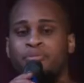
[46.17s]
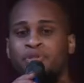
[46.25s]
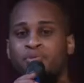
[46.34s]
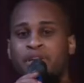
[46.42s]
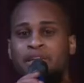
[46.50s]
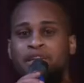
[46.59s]
them
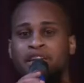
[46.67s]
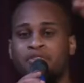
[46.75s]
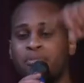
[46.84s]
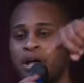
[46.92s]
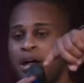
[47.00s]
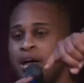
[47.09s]
this weekend, give
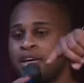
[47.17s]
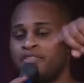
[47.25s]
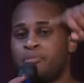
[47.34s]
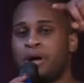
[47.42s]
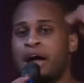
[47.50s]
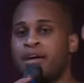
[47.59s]
them a hug,
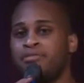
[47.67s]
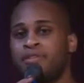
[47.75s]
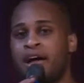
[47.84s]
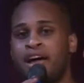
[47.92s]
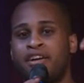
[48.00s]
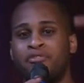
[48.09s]
give them a high
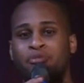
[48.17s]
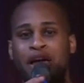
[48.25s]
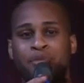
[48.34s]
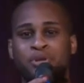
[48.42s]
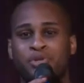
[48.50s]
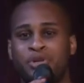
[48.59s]
five,
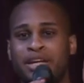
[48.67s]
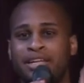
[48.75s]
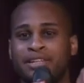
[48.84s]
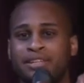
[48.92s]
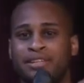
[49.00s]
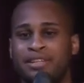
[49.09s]
buy them a drink.
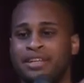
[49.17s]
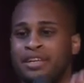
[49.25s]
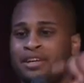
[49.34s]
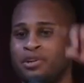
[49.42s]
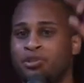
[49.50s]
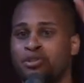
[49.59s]

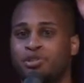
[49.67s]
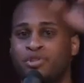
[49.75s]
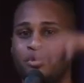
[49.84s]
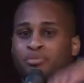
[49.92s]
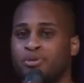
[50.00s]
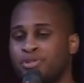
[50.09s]

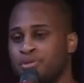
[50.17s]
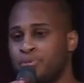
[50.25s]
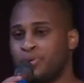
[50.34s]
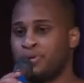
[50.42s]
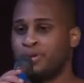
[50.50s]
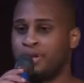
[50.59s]
Super,
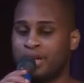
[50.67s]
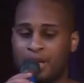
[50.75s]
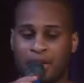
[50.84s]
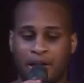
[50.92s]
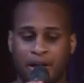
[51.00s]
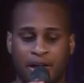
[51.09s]
super
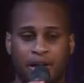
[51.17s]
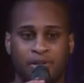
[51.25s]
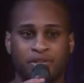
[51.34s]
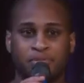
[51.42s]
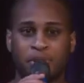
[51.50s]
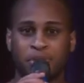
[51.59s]

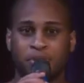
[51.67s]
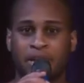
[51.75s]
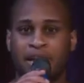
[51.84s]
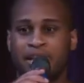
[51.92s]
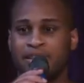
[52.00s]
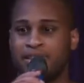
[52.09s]
uh, special
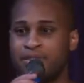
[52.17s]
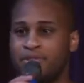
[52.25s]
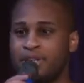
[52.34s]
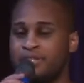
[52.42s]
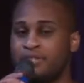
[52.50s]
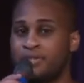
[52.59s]
guys that have
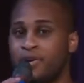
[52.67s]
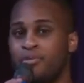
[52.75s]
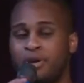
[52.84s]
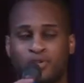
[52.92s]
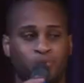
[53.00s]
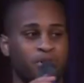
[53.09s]
done so
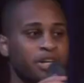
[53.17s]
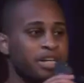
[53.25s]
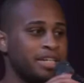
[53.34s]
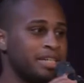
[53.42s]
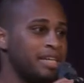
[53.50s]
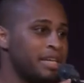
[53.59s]
much
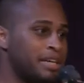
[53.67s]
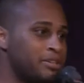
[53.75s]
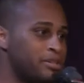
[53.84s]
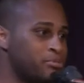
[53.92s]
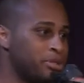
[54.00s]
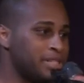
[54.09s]
work
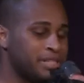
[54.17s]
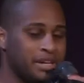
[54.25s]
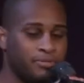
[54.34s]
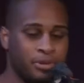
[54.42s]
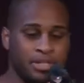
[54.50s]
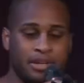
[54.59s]
to put this
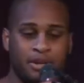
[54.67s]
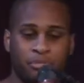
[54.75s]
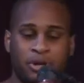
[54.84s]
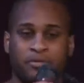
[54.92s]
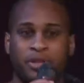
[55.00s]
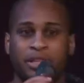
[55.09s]
conference on and
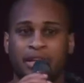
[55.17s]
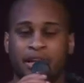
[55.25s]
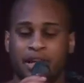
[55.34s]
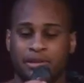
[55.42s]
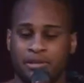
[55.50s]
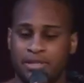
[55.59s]
put everything
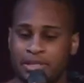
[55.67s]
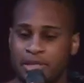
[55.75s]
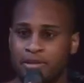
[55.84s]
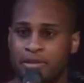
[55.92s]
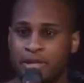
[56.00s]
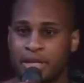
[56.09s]
together.
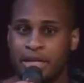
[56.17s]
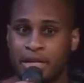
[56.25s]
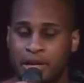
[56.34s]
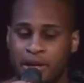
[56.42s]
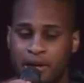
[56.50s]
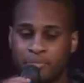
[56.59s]
So
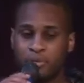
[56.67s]
uh,